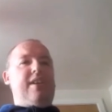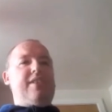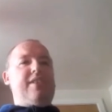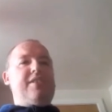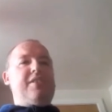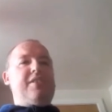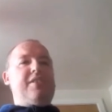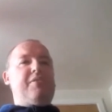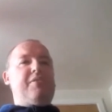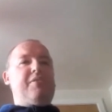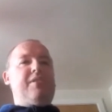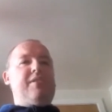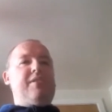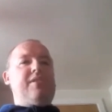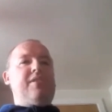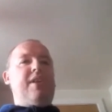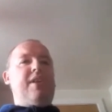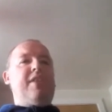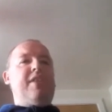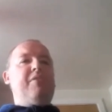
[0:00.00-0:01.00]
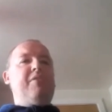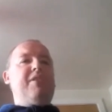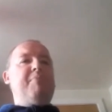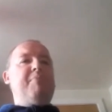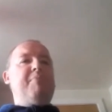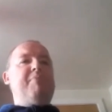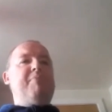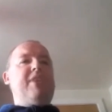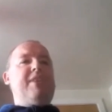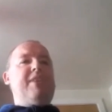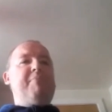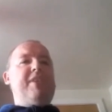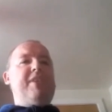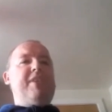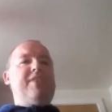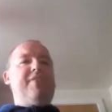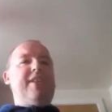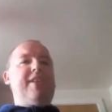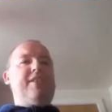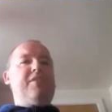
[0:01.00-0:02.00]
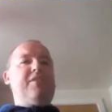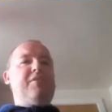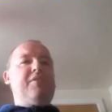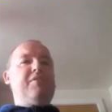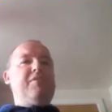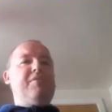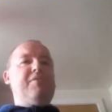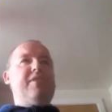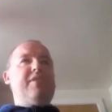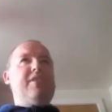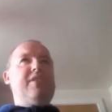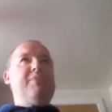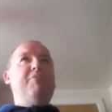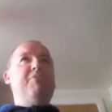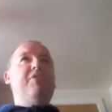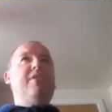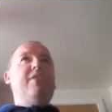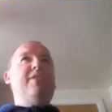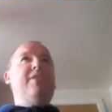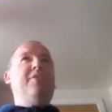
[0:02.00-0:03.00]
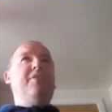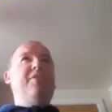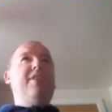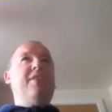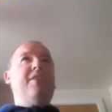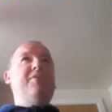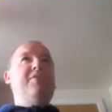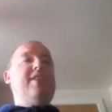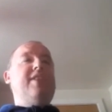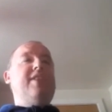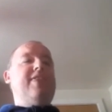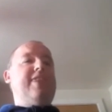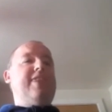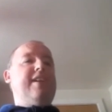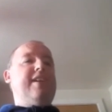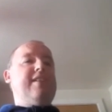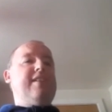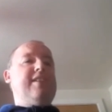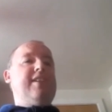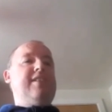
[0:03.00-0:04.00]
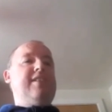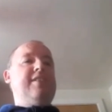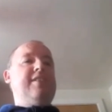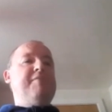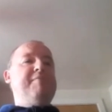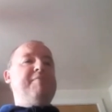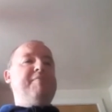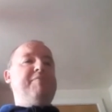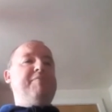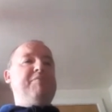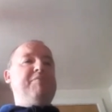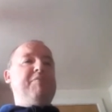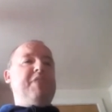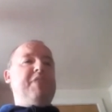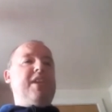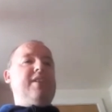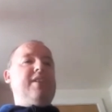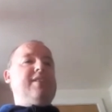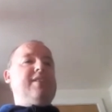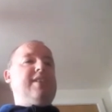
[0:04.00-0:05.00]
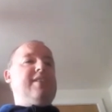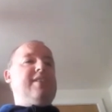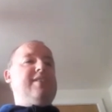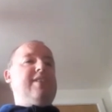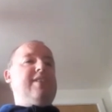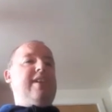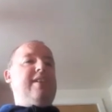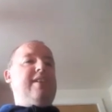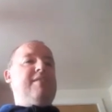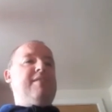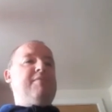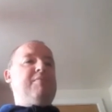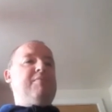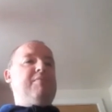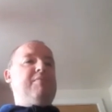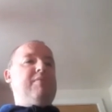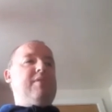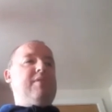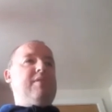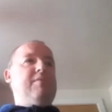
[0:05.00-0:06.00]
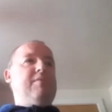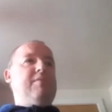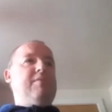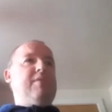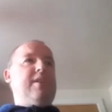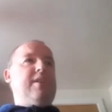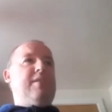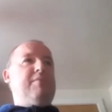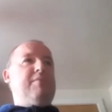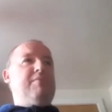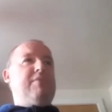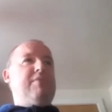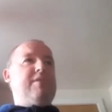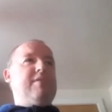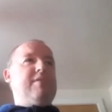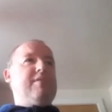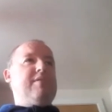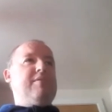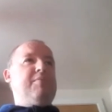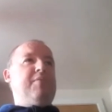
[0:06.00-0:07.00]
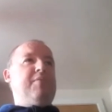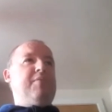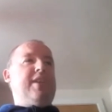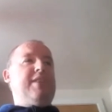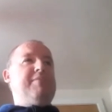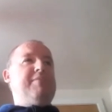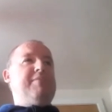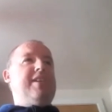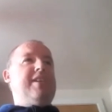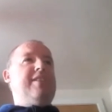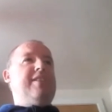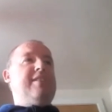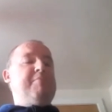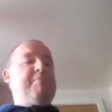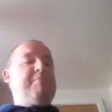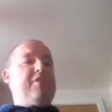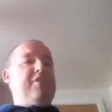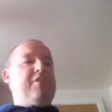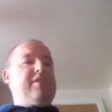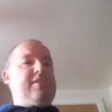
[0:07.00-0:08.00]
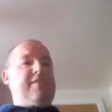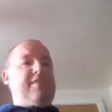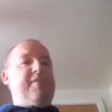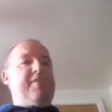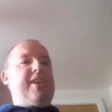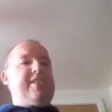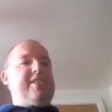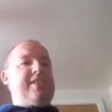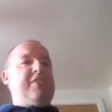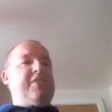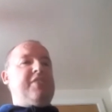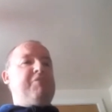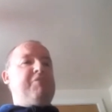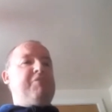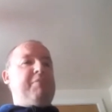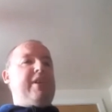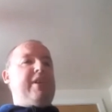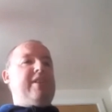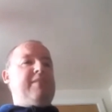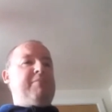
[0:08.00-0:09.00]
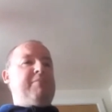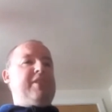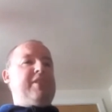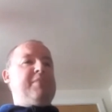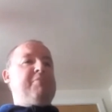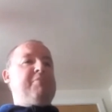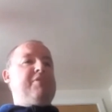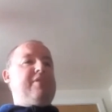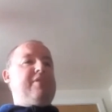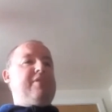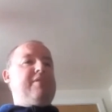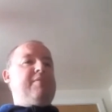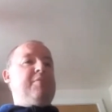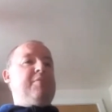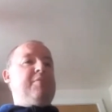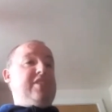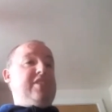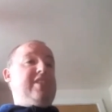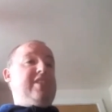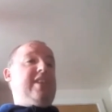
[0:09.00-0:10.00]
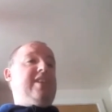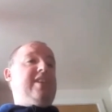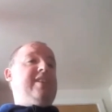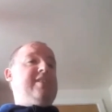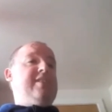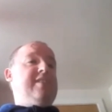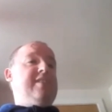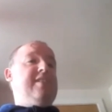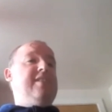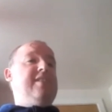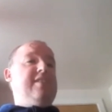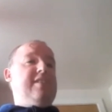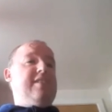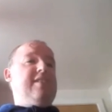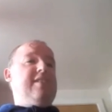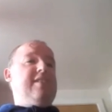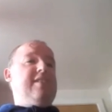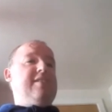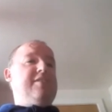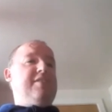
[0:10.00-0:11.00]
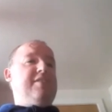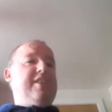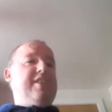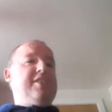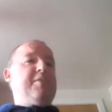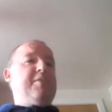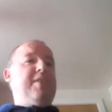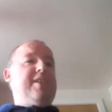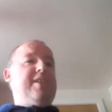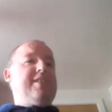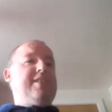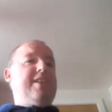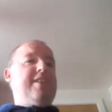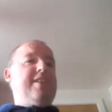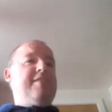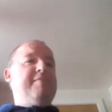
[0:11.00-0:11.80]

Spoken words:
growing. So I know that BizFed took over the sport in 2013, and since then we keep saying that bocce is the fastest growing Paralympic sport, which it still is. So that's quite exciting.